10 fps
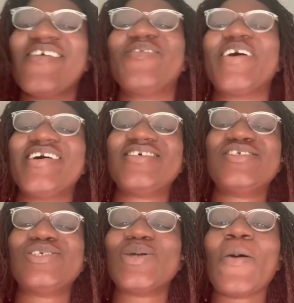time for
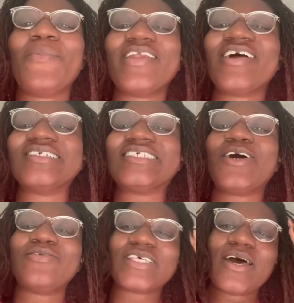us to open
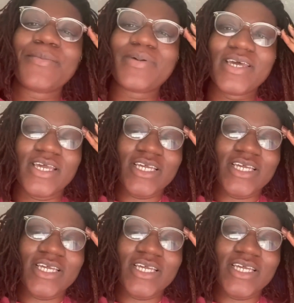ourselves up